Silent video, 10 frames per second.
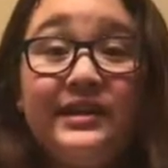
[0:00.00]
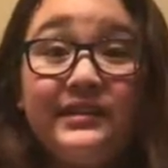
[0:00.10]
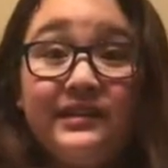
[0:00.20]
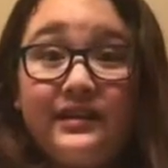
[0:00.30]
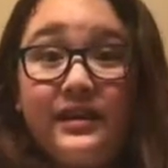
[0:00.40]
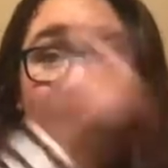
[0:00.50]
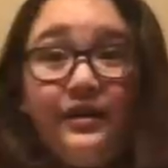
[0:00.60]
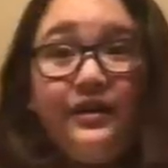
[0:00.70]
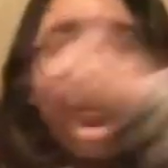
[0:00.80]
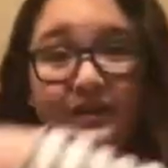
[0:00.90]
So let's get
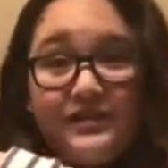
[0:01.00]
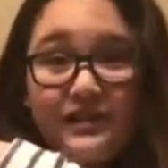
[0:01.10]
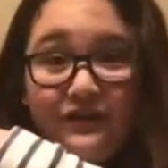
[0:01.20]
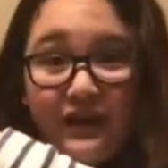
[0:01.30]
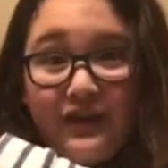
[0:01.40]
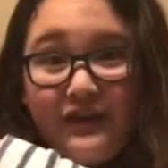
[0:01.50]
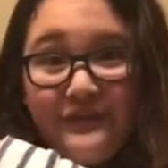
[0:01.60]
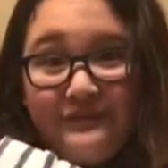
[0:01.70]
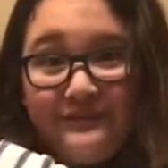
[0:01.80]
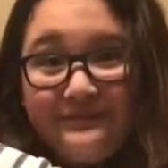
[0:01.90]
on to the video.